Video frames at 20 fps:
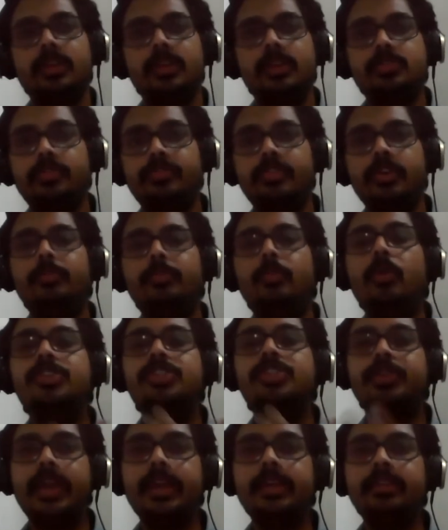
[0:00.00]
So if you have more
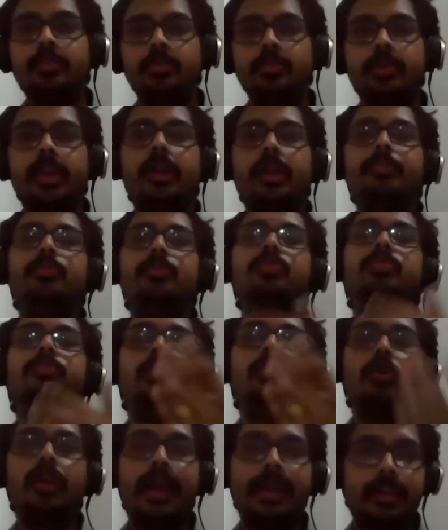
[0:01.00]
strength, you can do
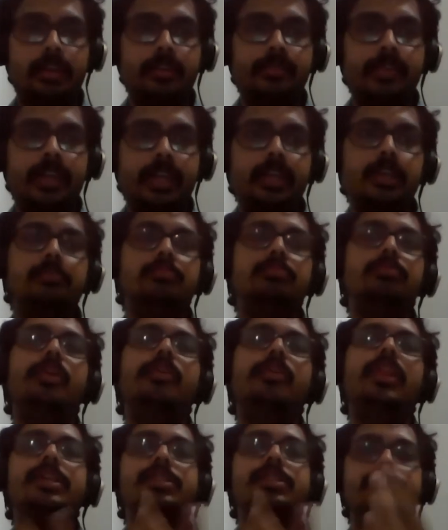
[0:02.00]
more activity.
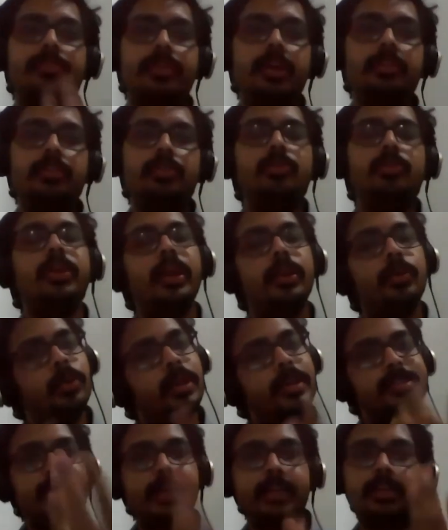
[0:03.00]
Less strength, you can do
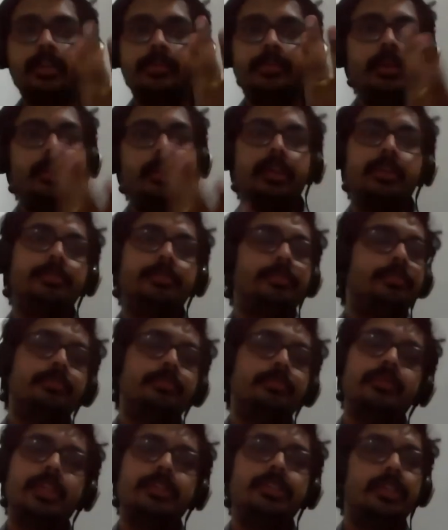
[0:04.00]
less activity.
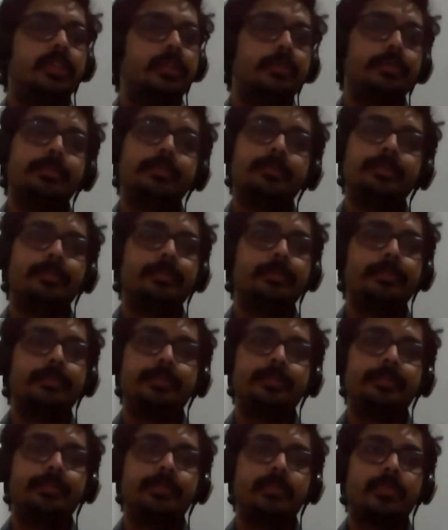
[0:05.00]
That's it.
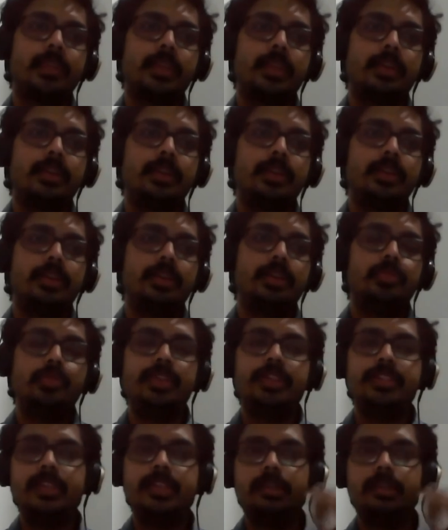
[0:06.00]
So
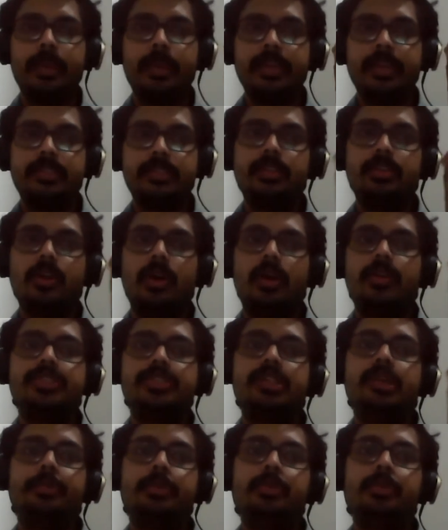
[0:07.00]
these are the basic
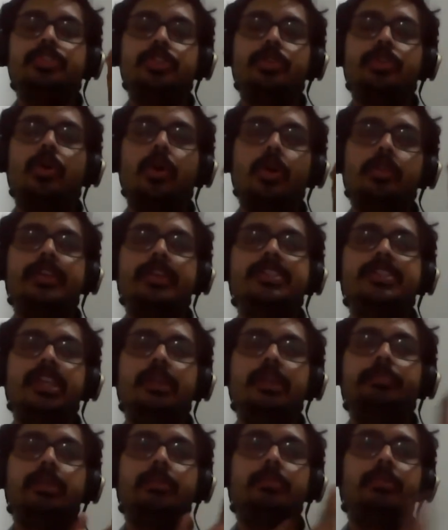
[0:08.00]
concept you should always
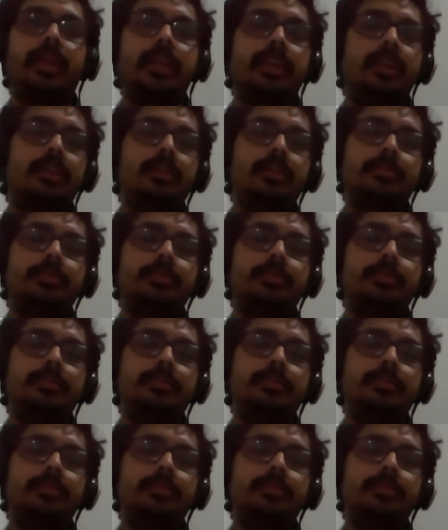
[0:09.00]
keep in mind.